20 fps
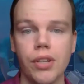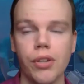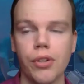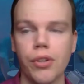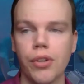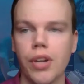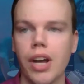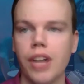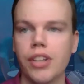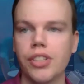
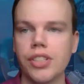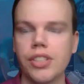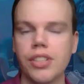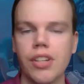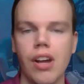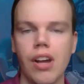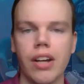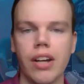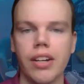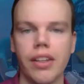You're not just
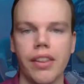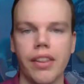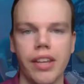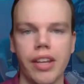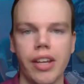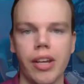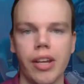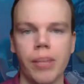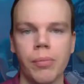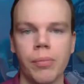talking to
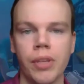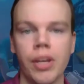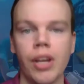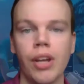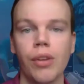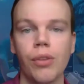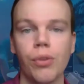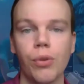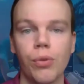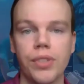them
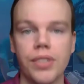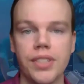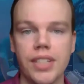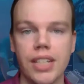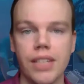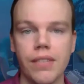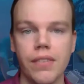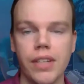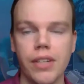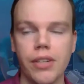through the
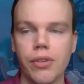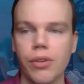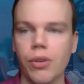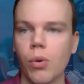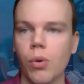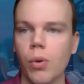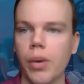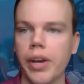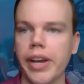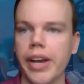TV. You're
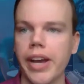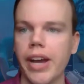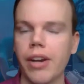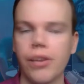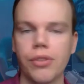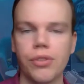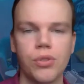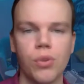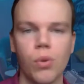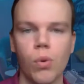going out
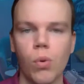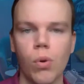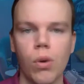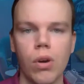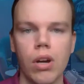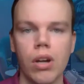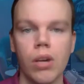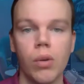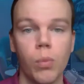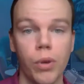at the
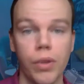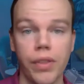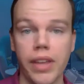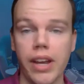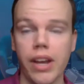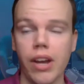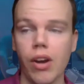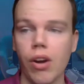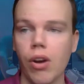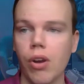store where
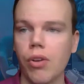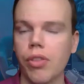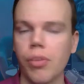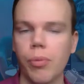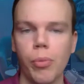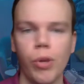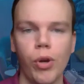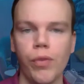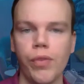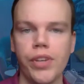they are, the
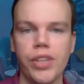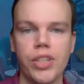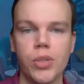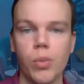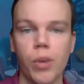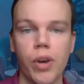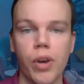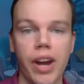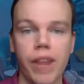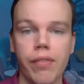movies,
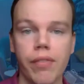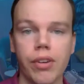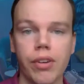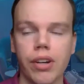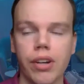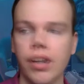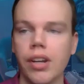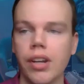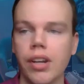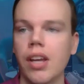
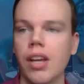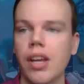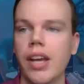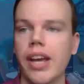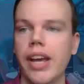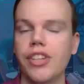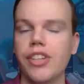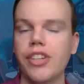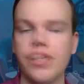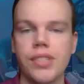wherever,
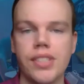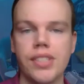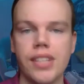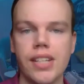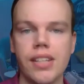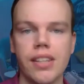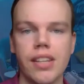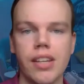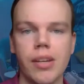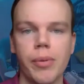and you
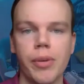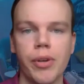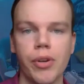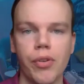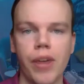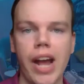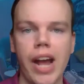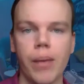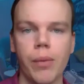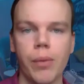see them,
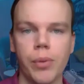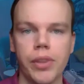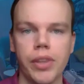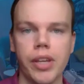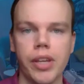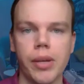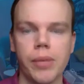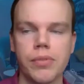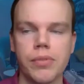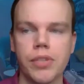interact with
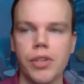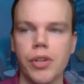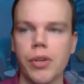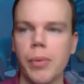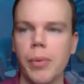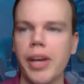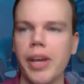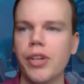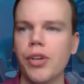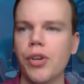them. So to
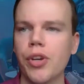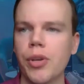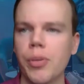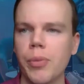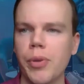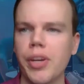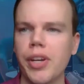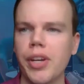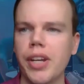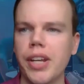make your
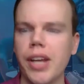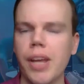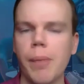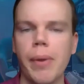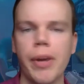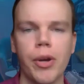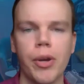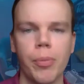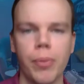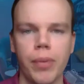community a
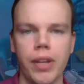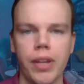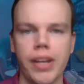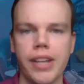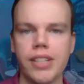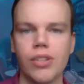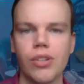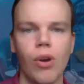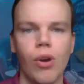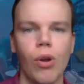better
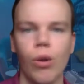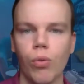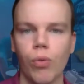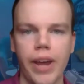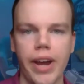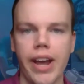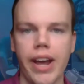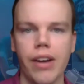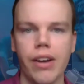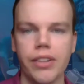place all
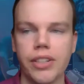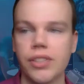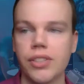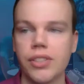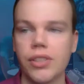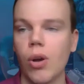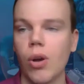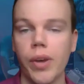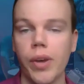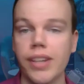around is
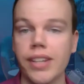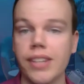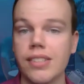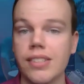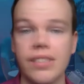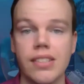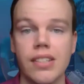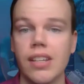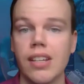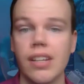
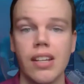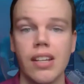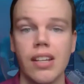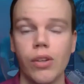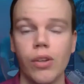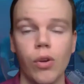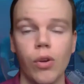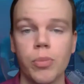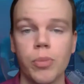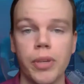always
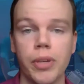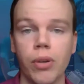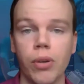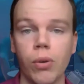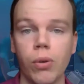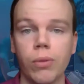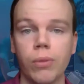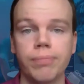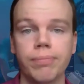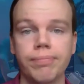the ultimate
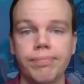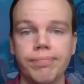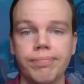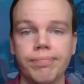goal.